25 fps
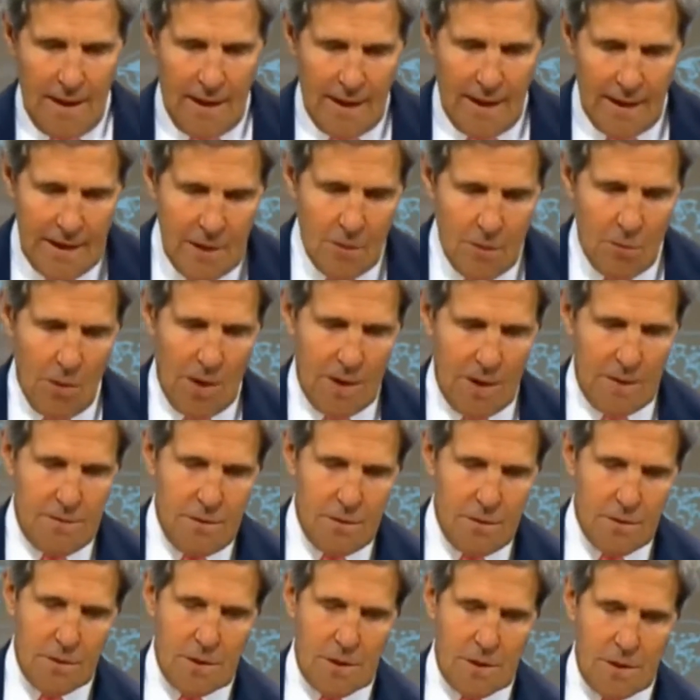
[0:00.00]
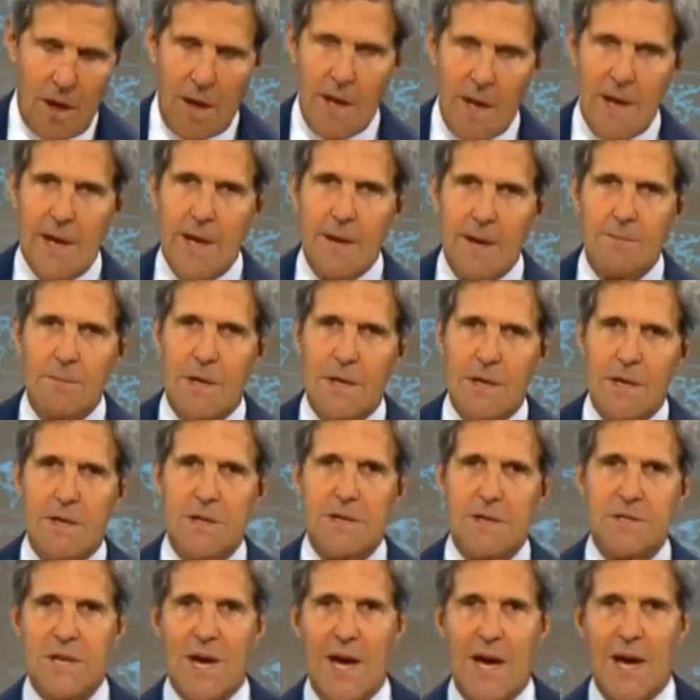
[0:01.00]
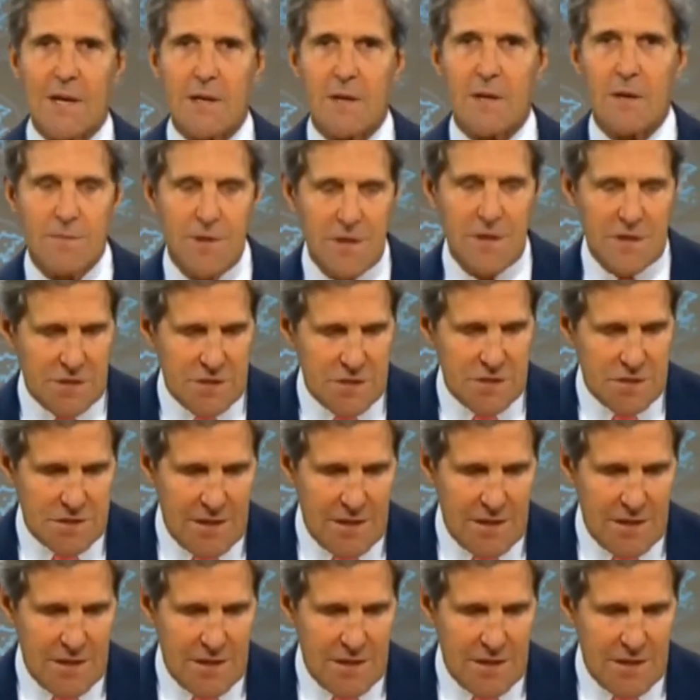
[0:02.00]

Anyone who could claim that an attack of this